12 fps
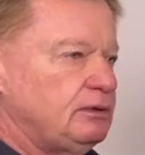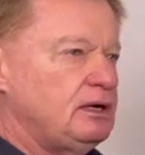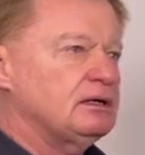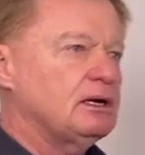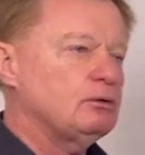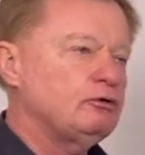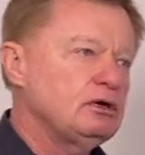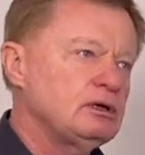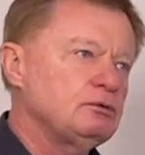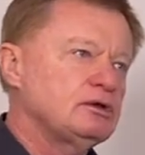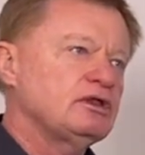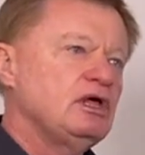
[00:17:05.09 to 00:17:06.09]
ended up really
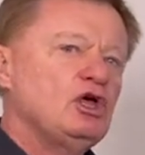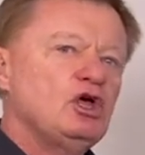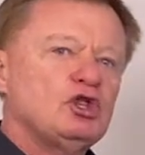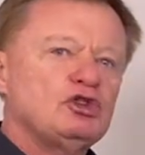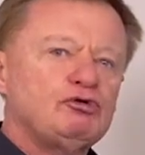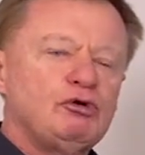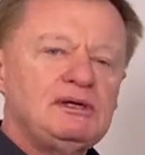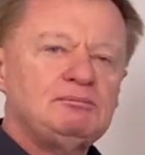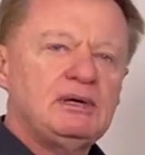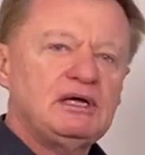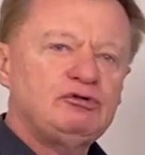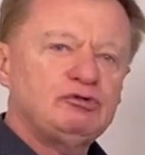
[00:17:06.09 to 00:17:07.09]
with 3
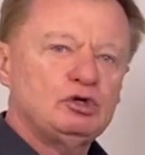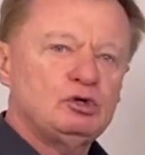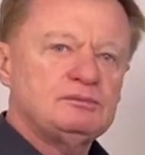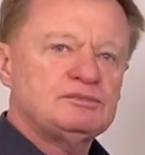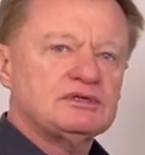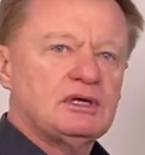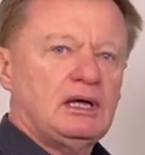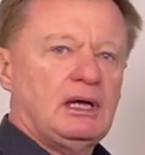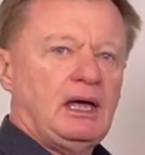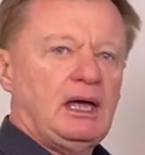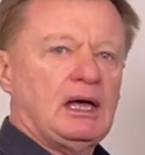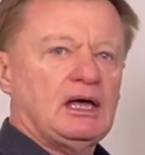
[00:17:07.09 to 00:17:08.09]
bedrooms,
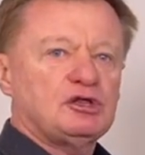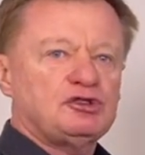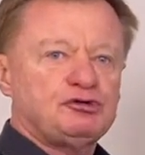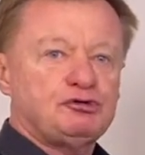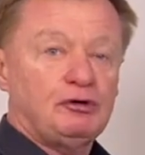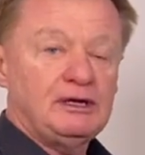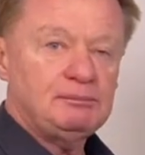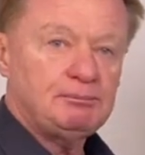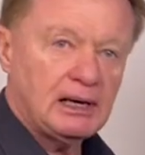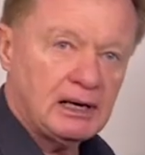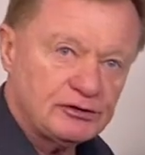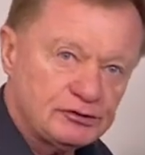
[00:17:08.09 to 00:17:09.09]
3
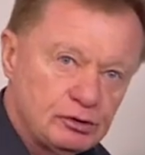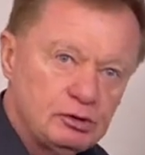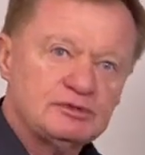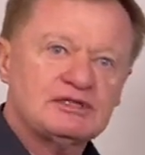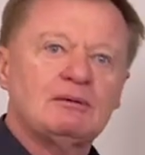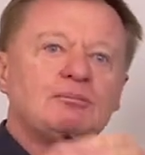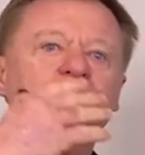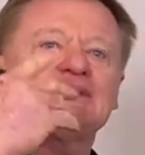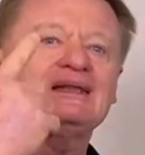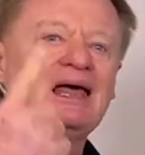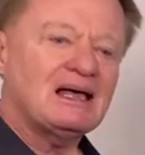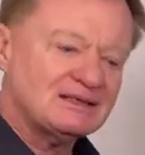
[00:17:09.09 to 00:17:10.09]
bathrooms,
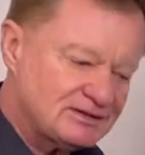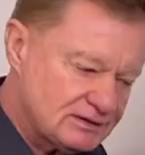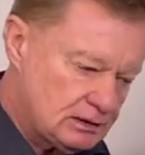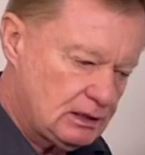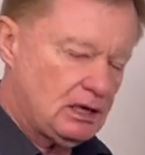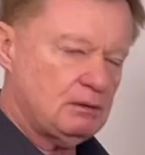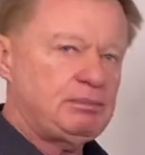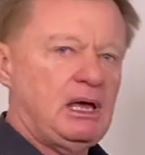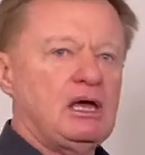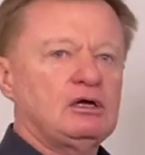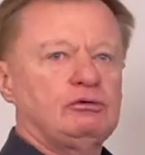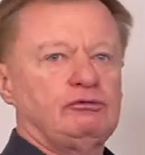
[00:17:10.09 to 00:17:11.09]
plus a
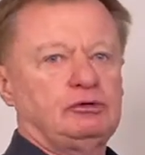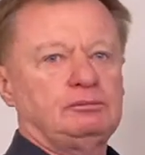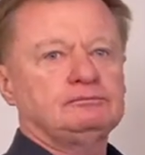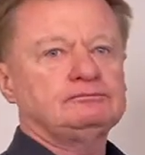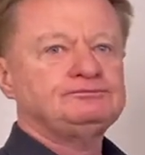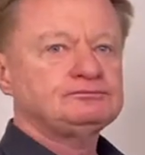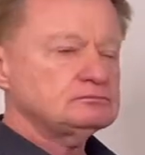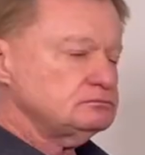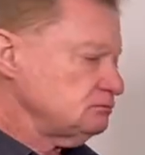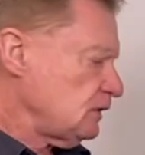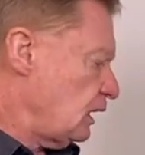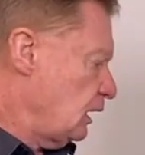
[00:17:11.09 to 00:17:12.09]
powder room.
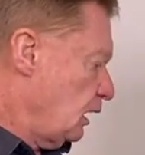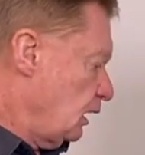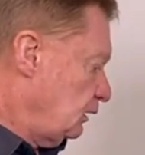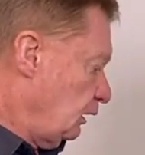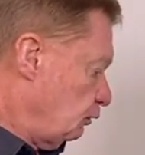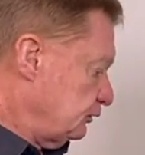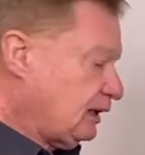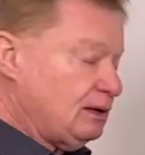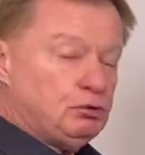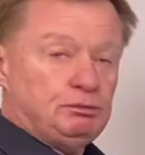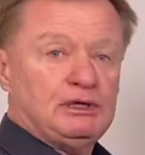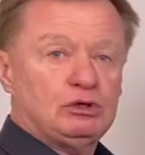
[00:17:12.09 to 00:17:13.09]
Now look, they
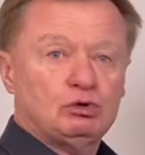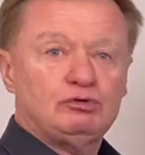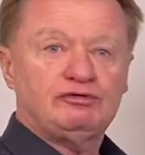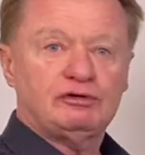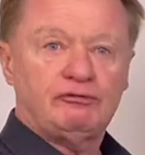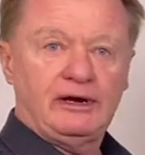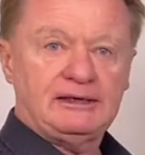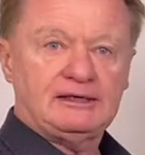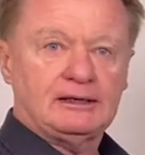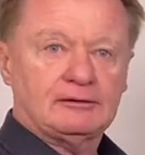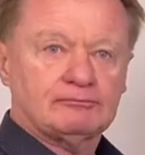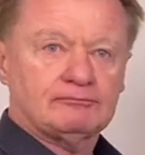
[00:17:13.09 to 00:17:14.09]
would be good for renting.